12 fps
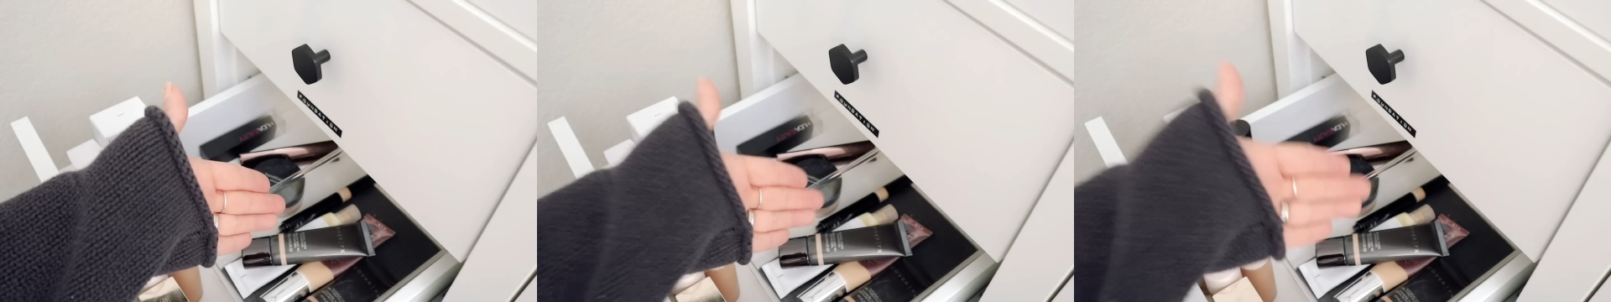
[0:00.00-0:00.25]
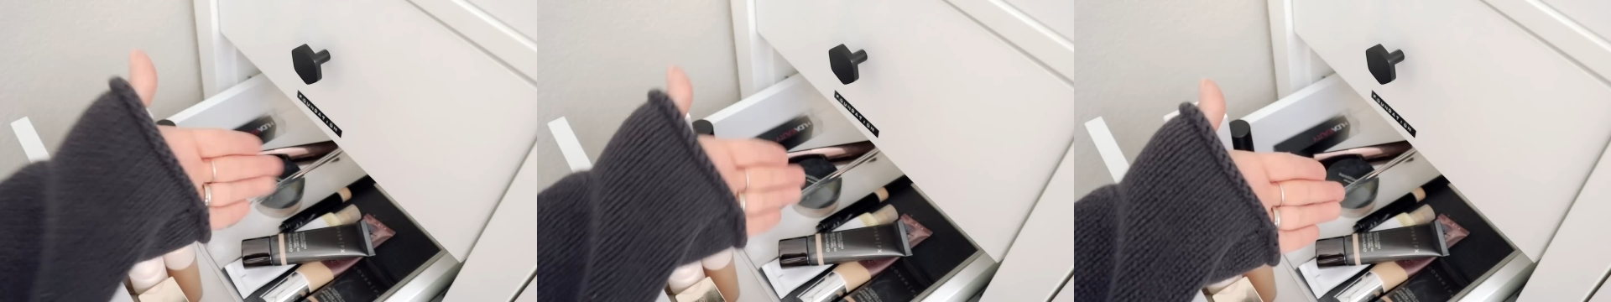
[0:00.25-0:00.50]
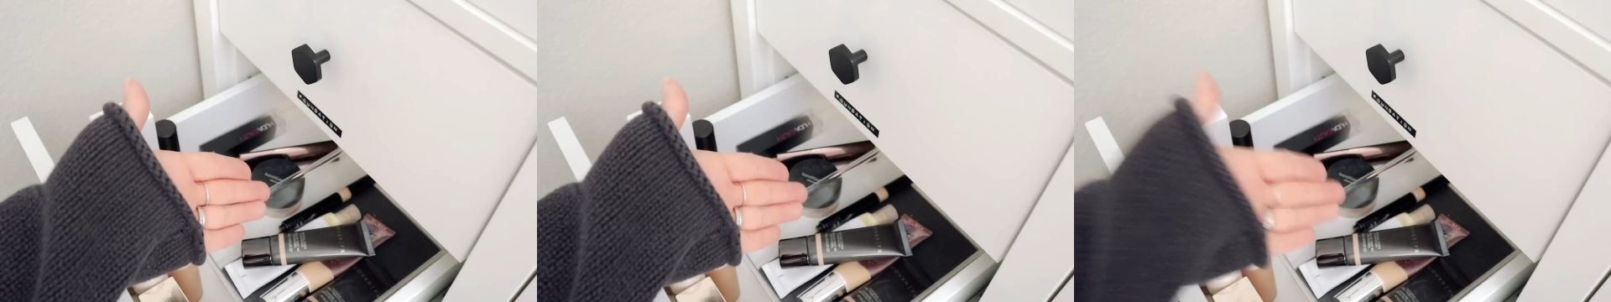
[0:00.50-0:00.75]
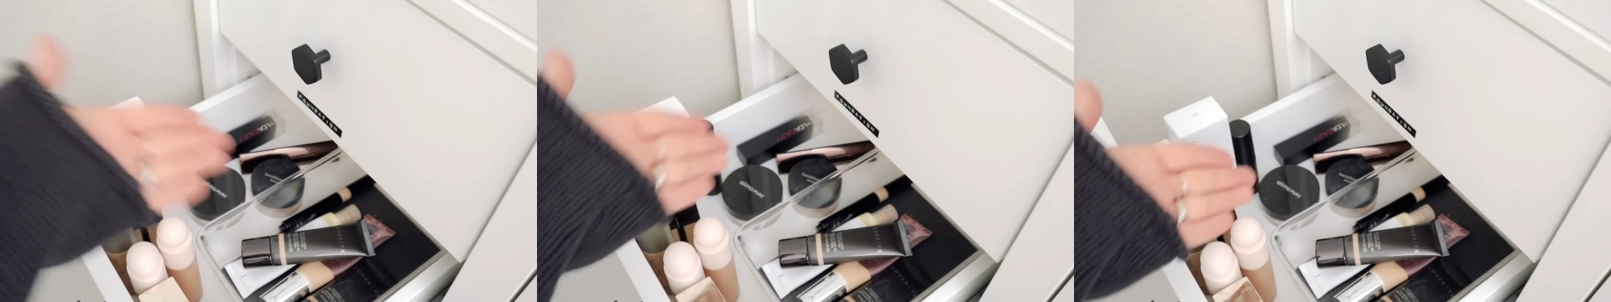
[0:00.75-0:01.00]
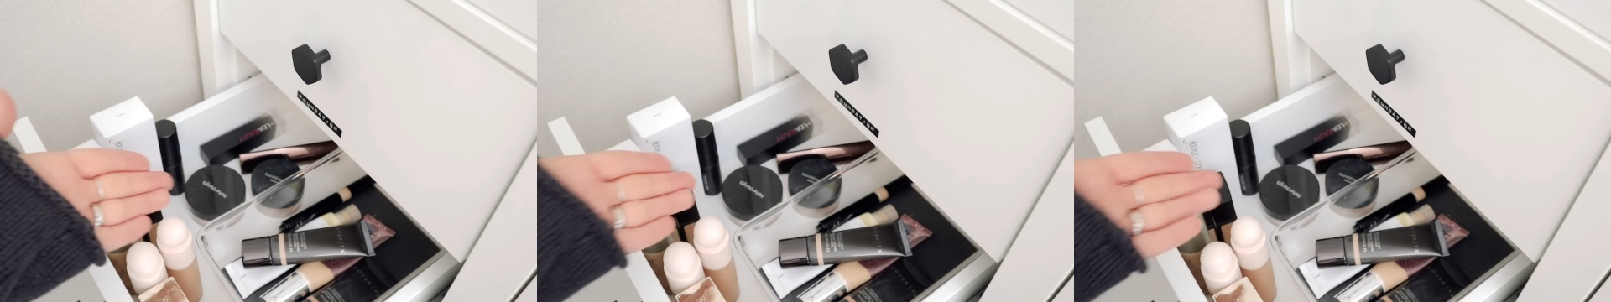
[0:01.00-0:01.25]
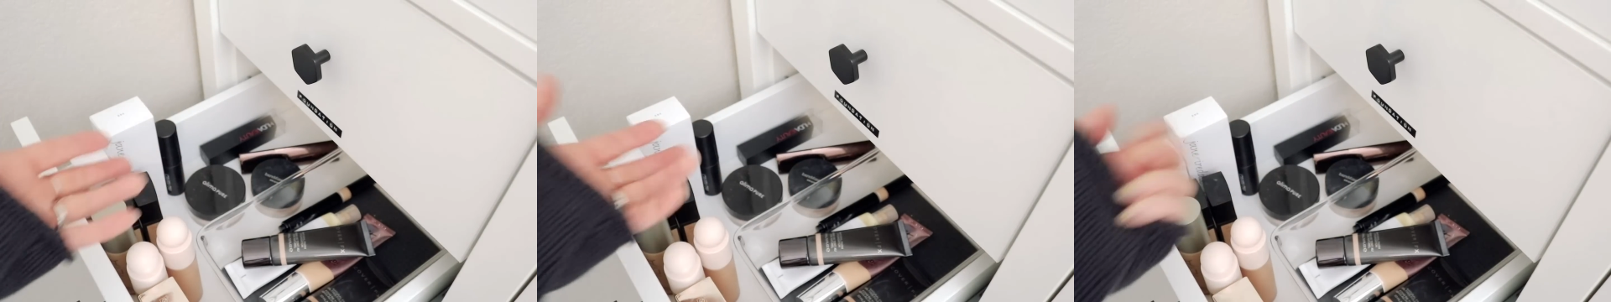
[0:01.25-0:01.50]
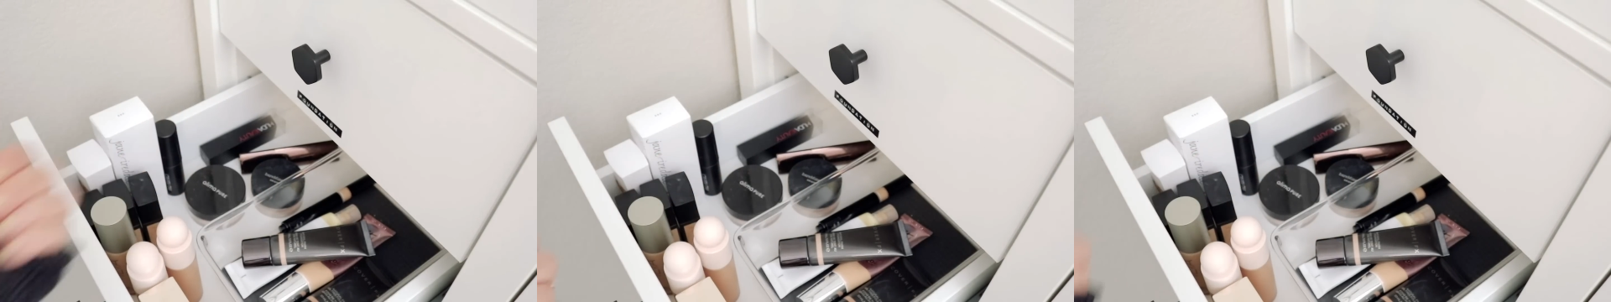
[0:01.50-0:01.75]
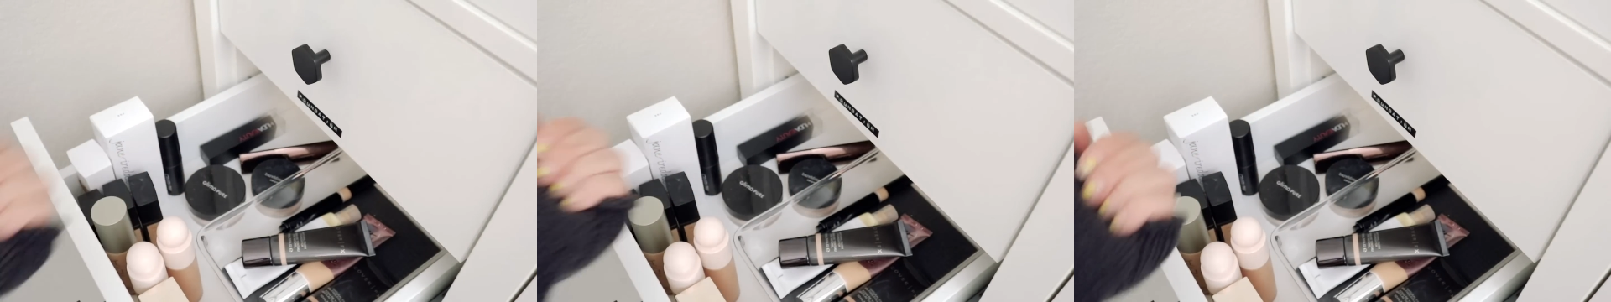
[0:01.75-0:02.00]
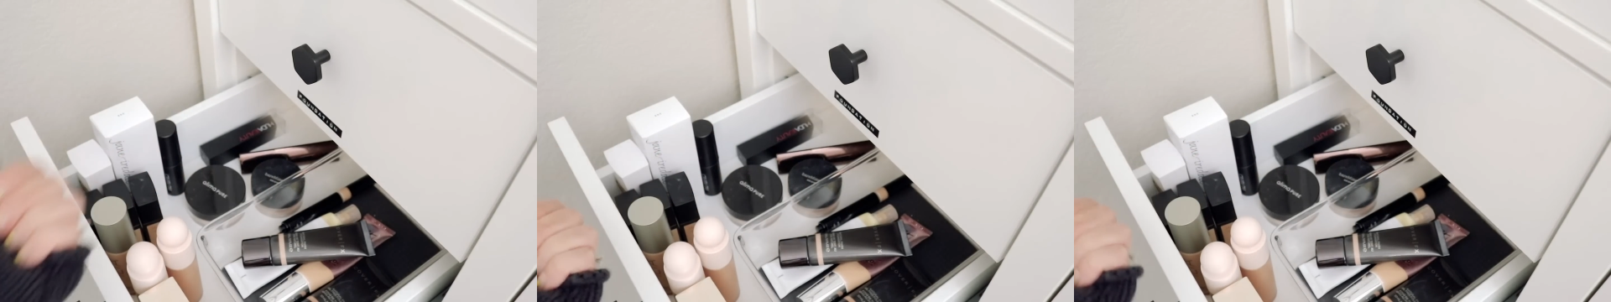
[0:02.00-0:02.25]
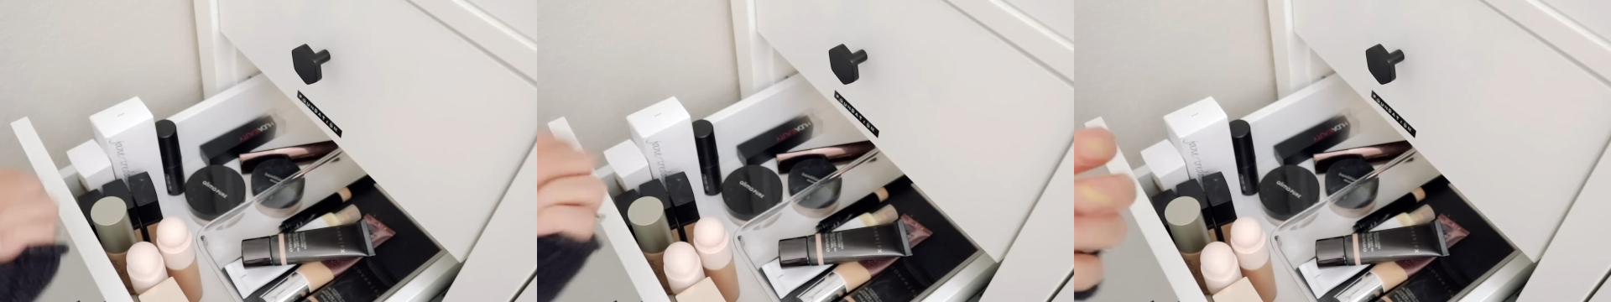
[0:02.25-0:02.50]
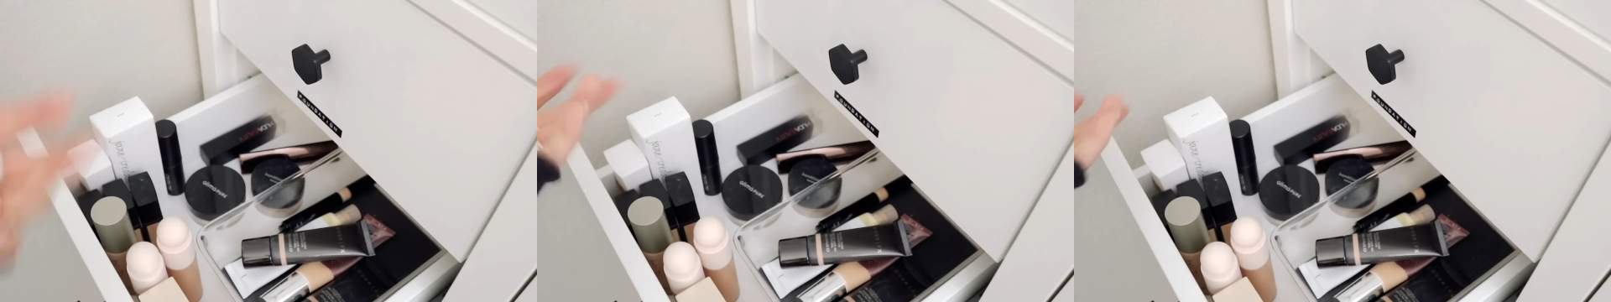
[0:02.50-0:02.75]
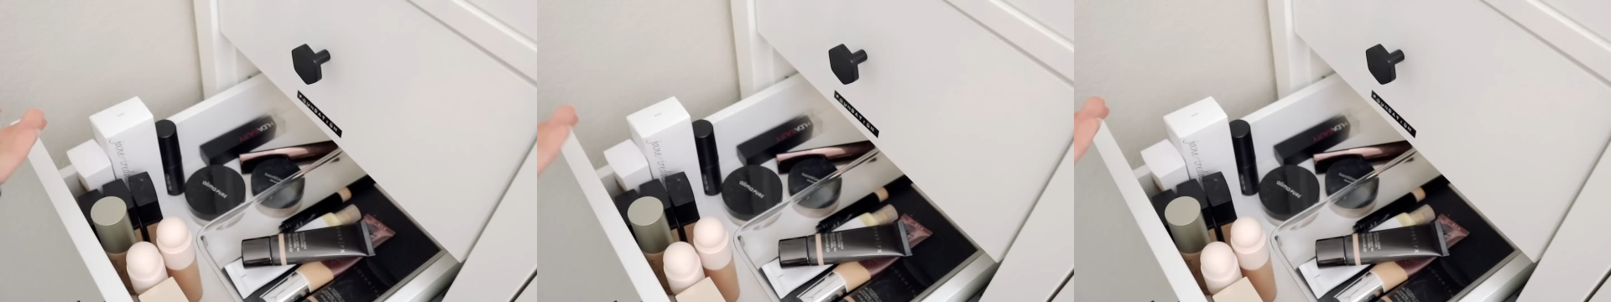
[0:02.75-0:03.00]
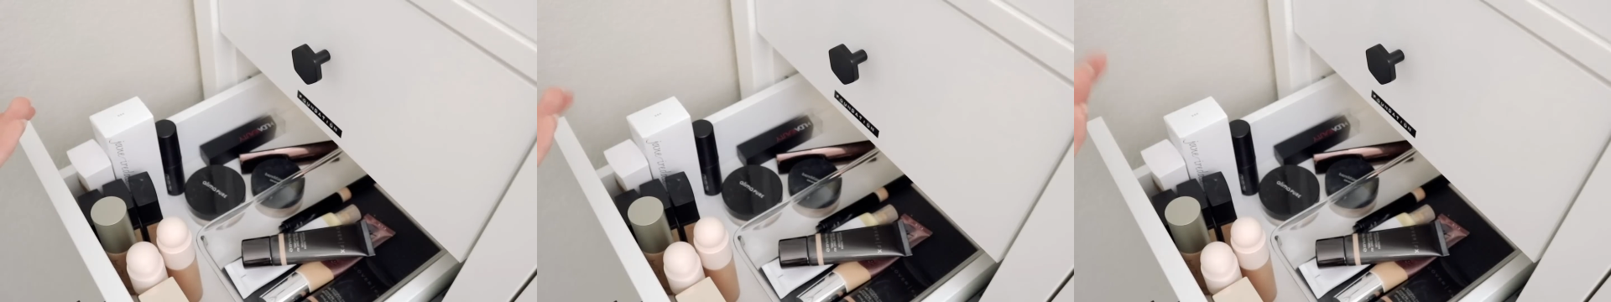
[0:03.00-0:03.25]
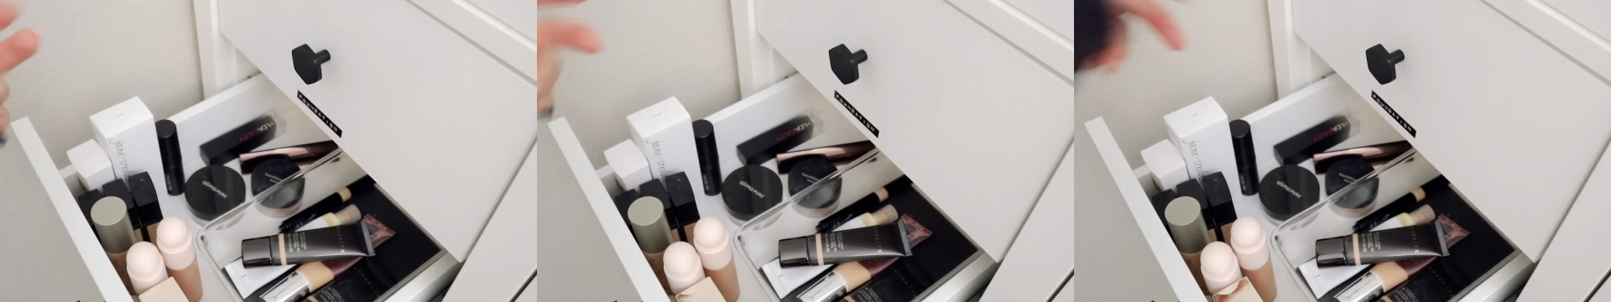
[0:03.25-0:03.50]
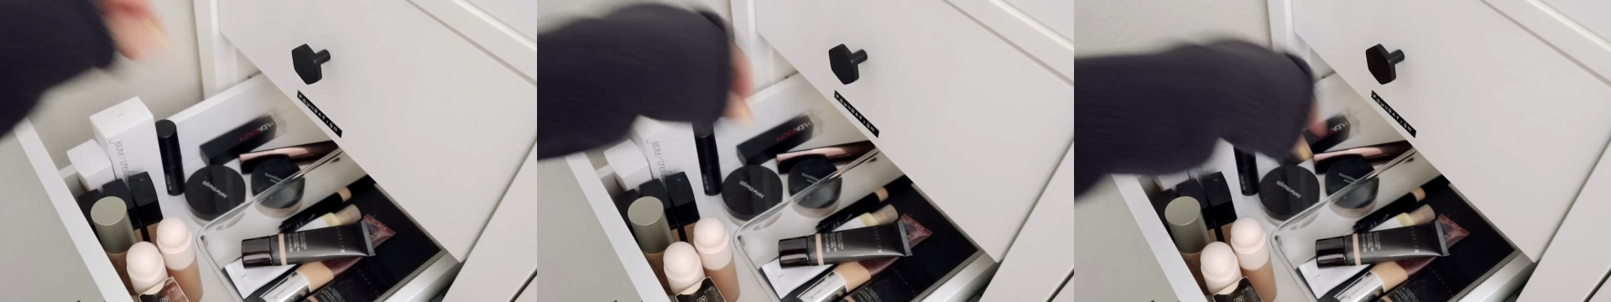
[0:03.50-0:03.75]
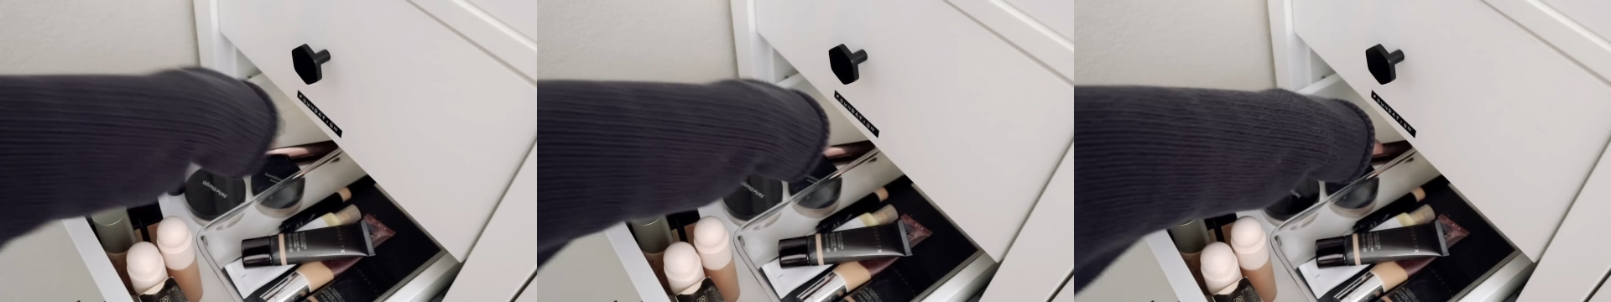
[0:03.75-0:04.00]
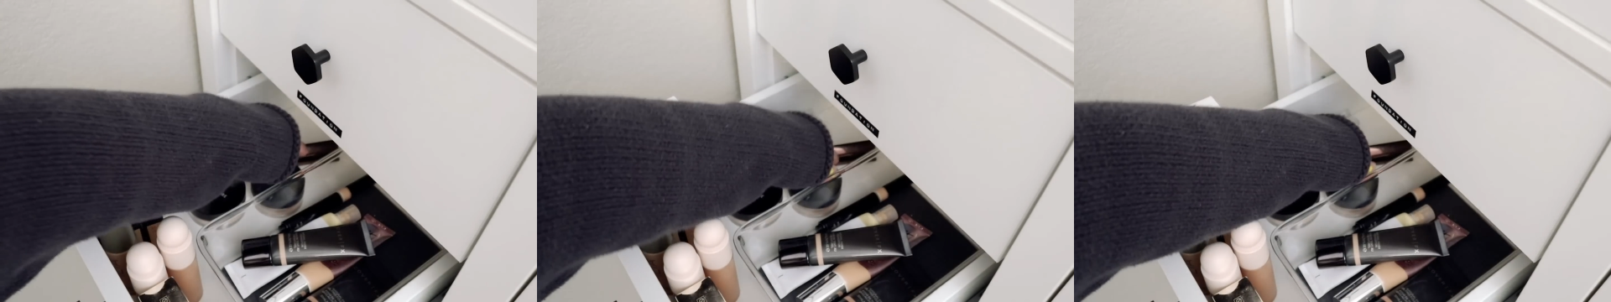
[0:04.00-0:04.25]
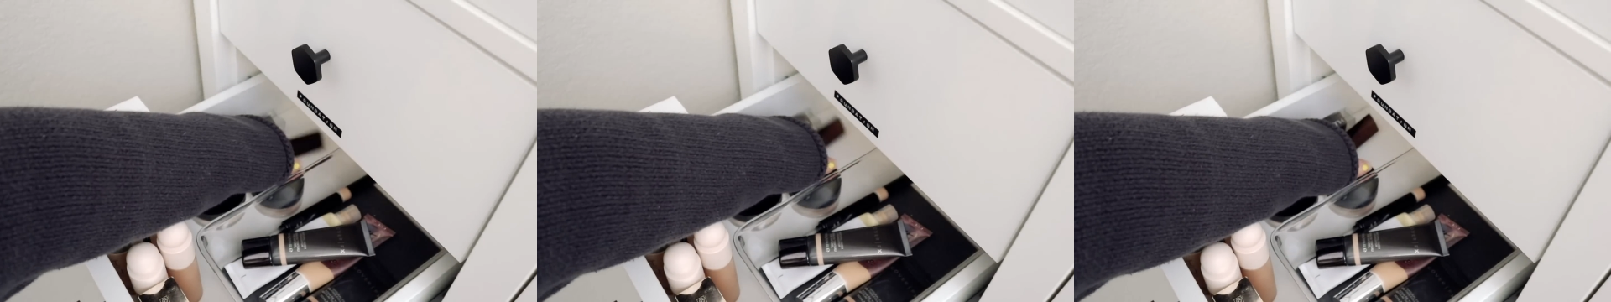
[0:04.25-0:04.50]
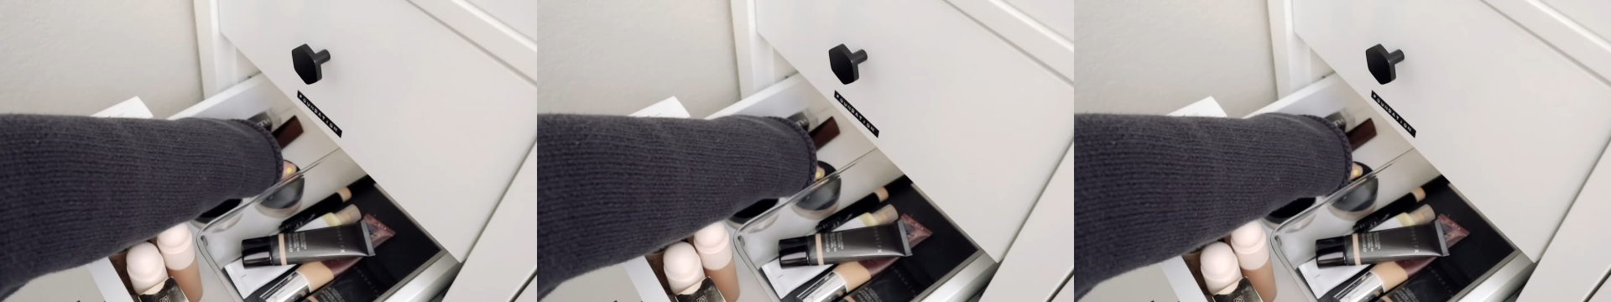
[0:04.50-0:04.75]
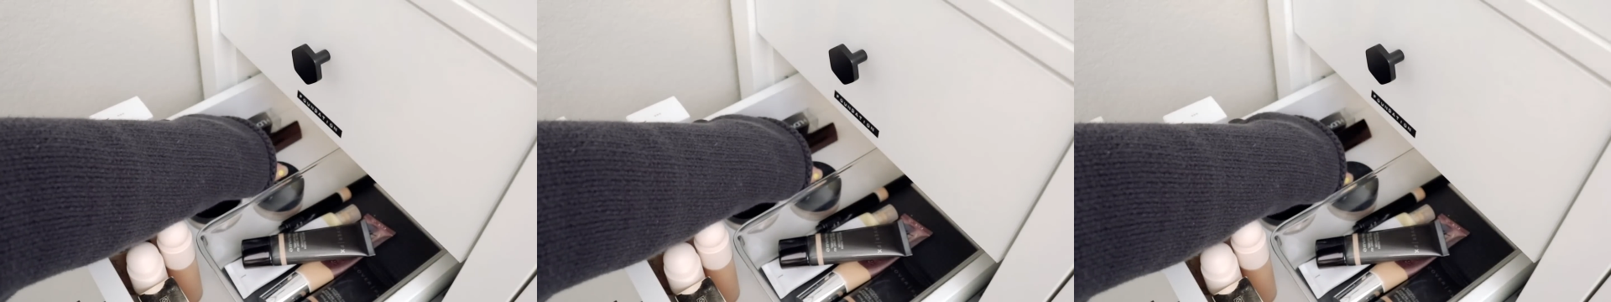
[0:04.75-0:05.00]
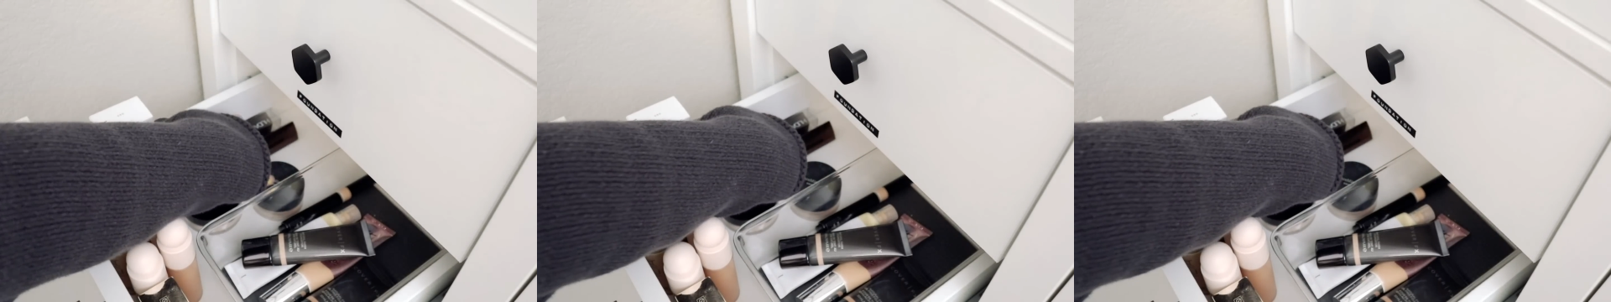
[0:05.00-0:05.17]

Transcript: No face is visible, so there are no lips to read.